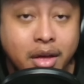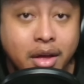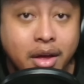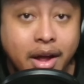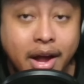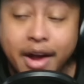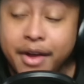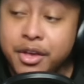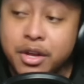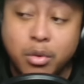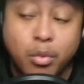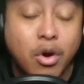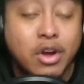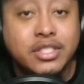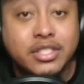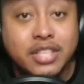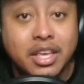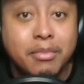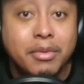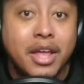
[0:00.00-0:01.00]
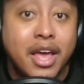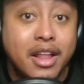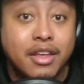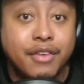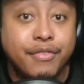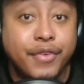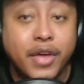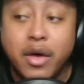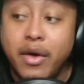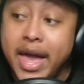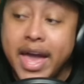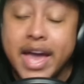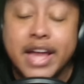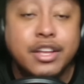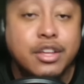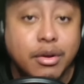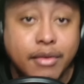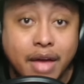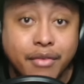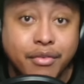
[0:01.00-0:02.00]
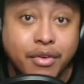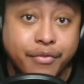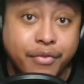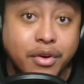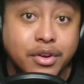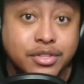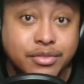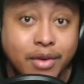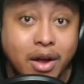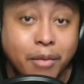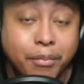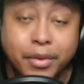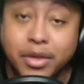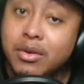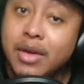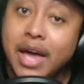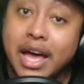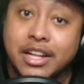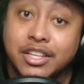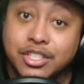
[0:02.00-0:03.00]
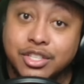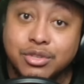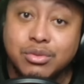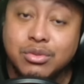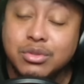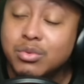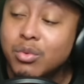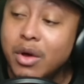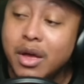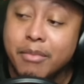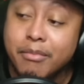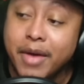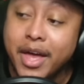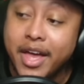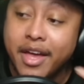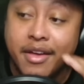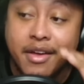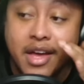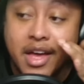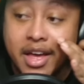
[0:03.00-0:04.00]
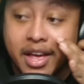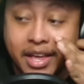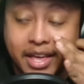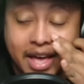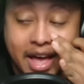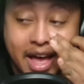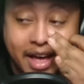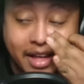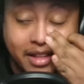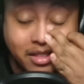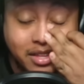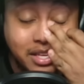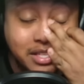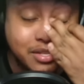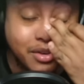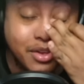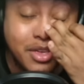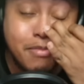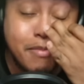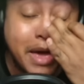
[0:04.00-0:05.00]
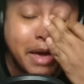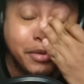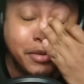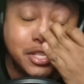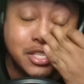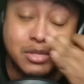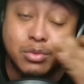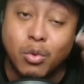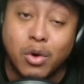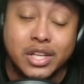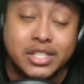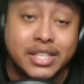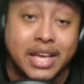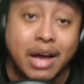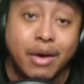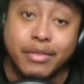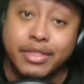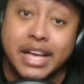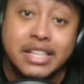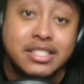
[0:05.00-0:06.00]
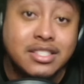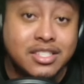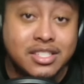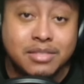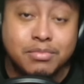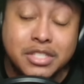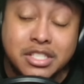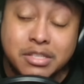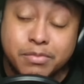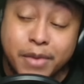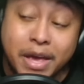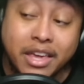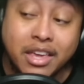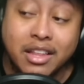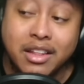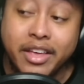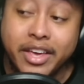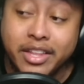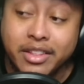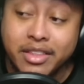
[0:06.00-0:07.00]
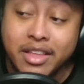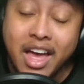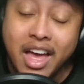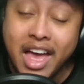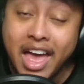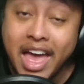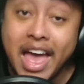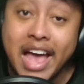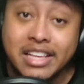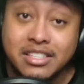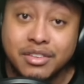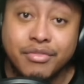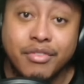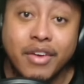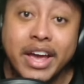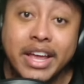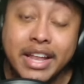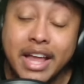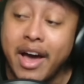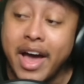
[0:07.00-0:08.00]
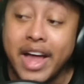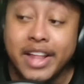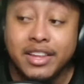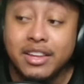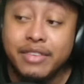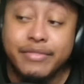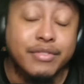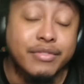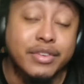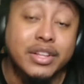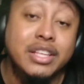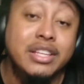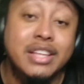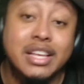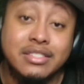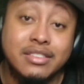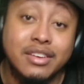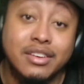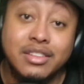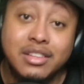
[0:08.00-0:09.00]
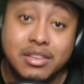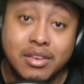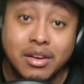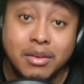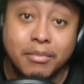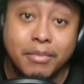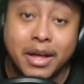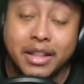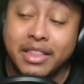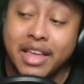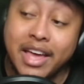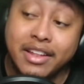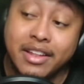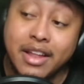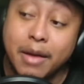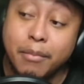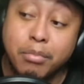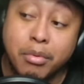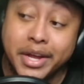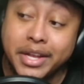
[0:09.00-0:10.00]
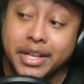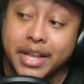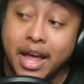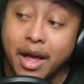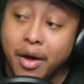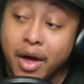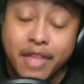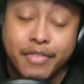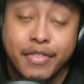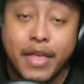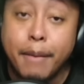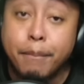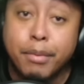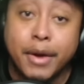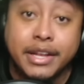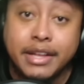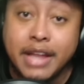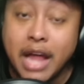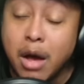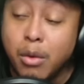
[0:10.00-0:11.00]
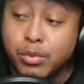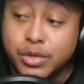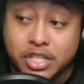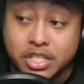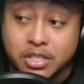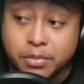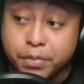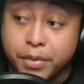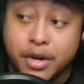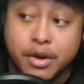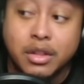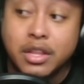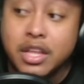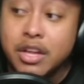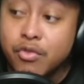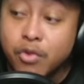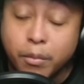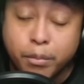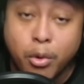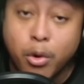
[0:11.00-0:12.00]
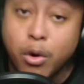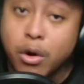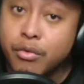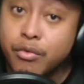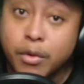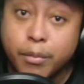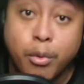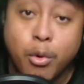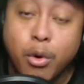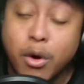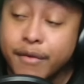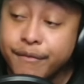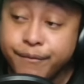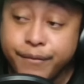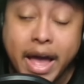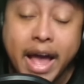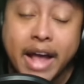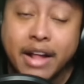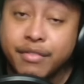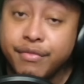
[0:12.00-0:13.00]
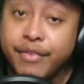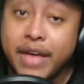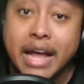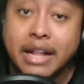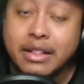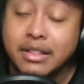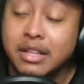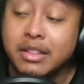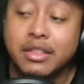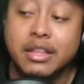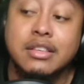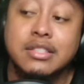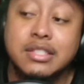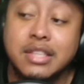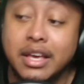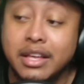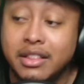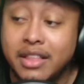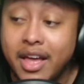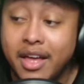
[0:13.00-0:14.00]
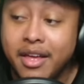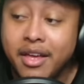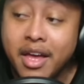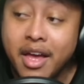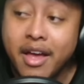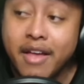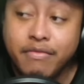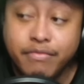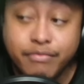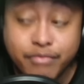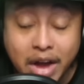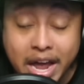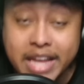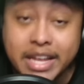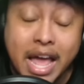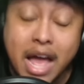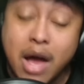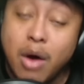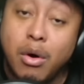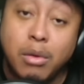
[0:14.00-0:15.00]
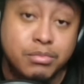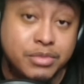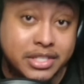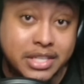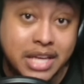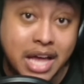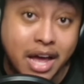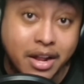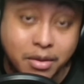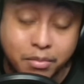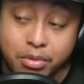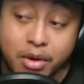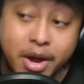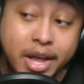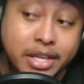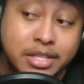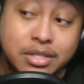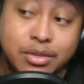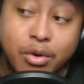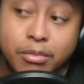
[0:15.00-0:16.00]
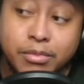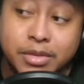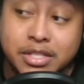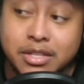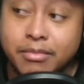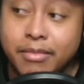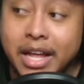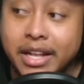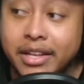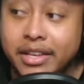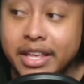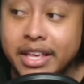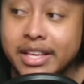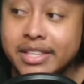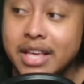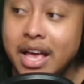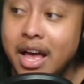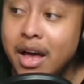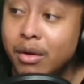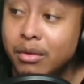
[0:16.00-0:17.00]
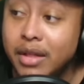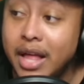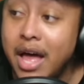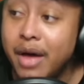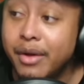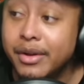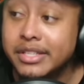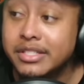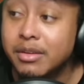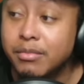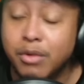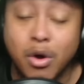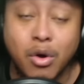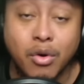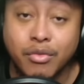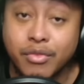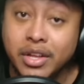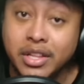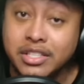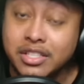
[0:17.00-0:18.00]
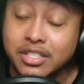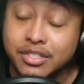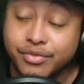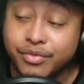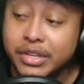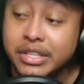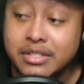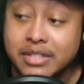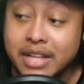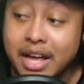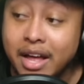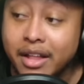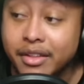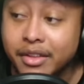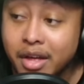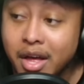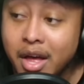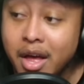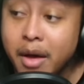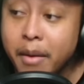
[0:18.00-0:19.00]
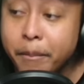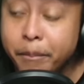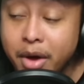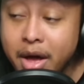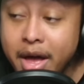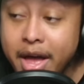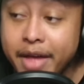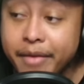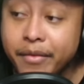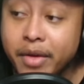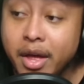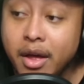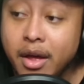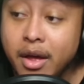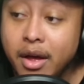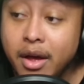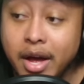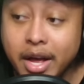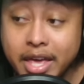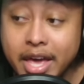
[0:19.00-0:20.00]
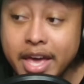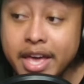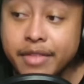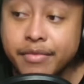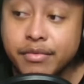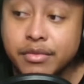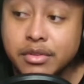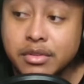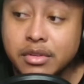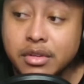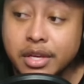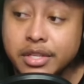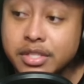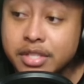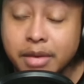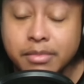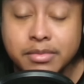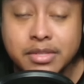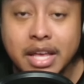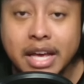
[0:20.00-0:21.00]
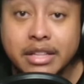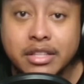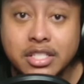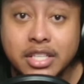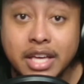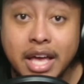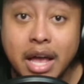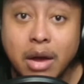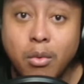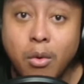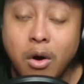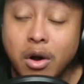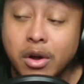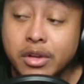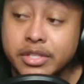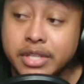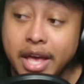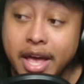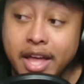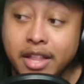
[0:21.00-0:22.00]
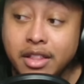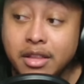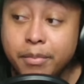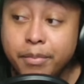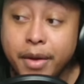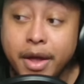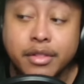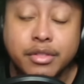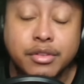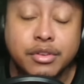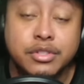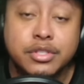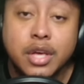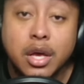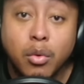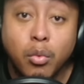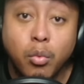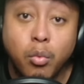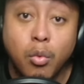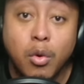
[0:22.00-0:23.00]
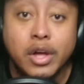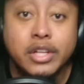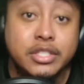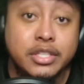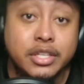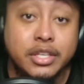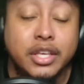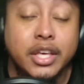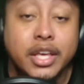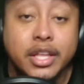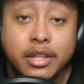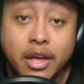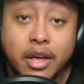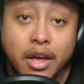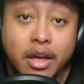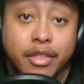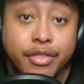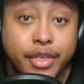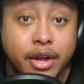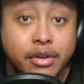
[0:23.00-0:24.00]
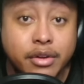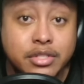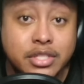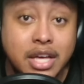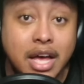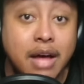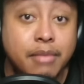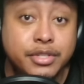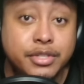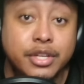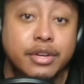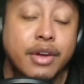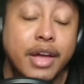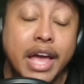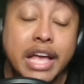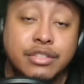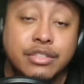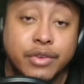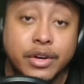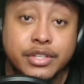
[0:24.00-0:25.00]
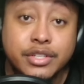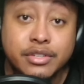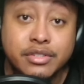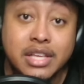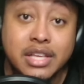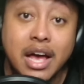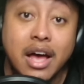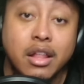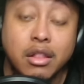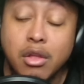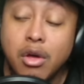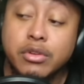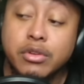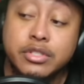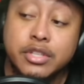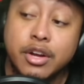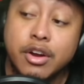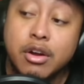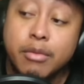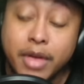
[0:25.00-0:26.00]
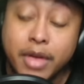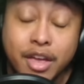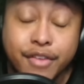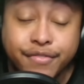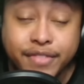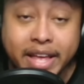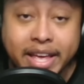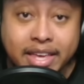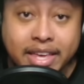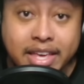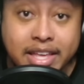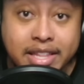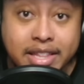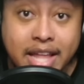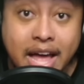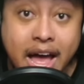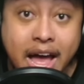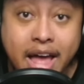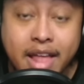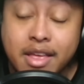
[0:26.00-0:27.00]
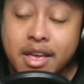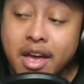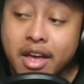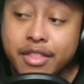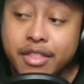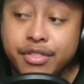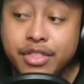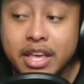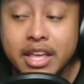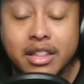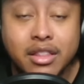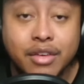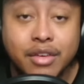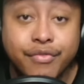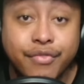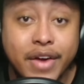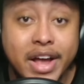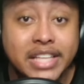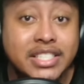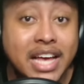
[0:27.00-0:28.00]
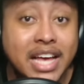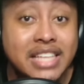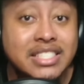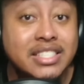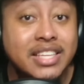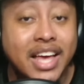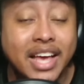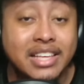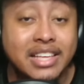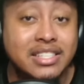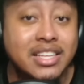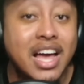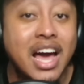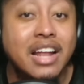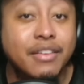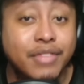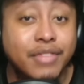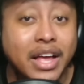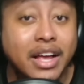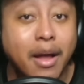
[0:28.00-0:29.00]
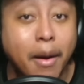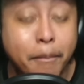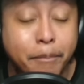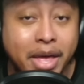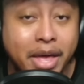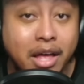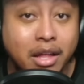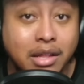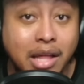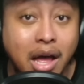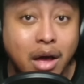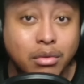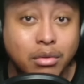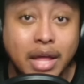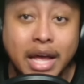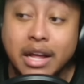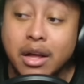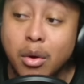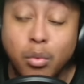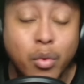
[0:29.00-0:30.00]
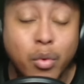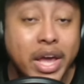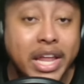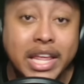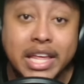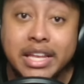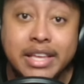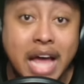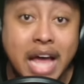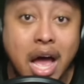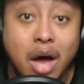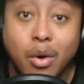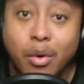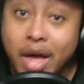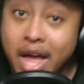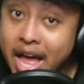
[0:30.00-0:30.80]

How are you the worst team in the NFL and don't have a first round pick? You got to choose one, man. Golly. So he maybe just wants out. That's just me speculating as of right now. I didn't even really necessarily talk about that in that breakdown. That breakdown was just purely report, report, fact, fact, and things like that. Right now, I'm just kind of brainstorming some ideas out loud as I'm going, really just freestyling. But again, it seems like the Jaguars and the Panthers want to get their top tier edge rusher signed long term. If they cannot, then the franchise tag is kind of like a bailout, like a win in doubt.